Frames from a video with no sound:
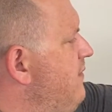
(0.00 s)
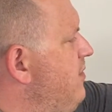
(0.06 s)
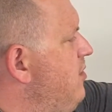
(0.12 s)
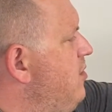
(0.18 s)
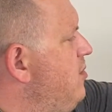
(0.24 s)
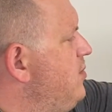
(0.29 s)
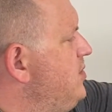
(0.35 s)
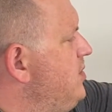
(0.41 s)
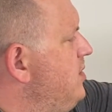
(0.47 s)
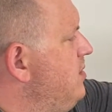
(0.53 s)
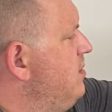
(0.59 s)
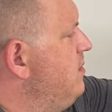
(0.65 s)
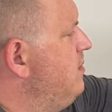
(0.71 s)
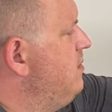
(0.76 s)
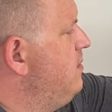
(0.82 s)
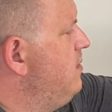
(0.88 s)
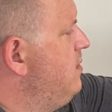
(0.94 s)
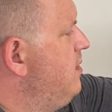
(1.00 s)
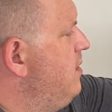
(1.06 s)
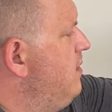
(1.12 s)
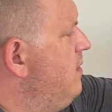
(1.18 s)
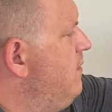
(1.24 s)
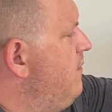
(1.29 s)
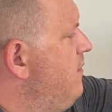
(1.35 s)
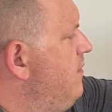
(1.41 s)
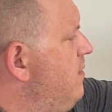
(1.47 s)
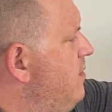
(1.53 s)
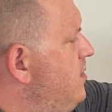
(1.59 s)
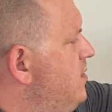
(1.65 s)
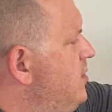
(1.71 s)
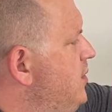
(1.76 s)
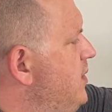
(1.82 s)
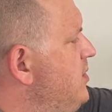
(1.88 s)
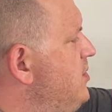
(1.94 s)
the option
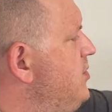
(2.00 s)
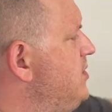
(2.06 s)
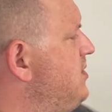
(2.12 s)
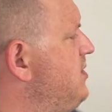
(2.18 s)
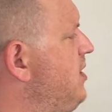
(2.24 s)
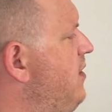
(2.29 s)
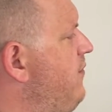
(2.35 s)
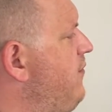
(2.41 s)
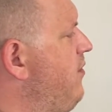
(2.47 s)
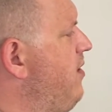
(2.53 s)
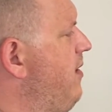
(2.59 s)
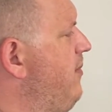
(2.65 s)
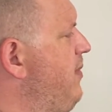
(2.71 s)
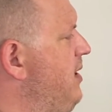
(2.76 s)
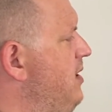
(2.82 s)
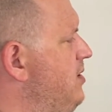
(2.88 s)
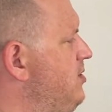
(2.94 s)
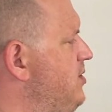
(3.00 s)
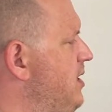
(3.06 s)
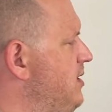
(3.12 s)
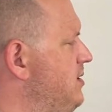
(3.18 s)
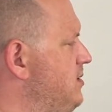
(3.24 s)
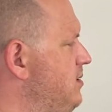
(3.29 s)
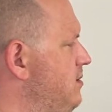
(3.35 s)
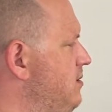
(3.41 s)
to enter a server IP address.